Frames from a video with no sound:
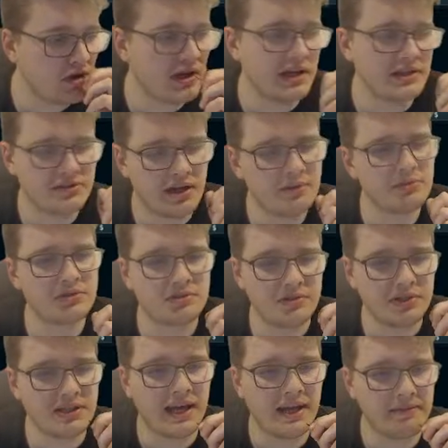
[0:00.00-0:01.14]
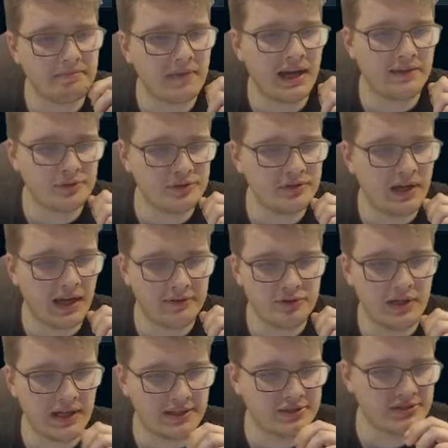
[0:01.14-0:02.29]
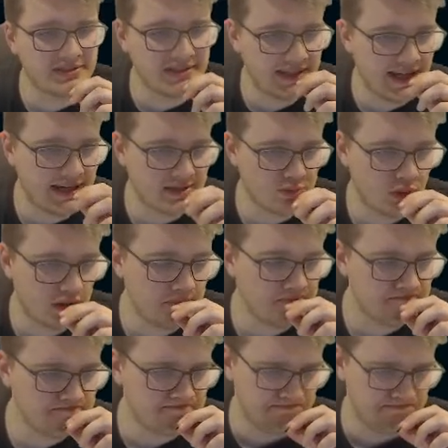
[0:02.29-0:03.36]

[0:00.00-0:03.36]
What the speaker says: Okay, so I would agree that. I would like to see that as well.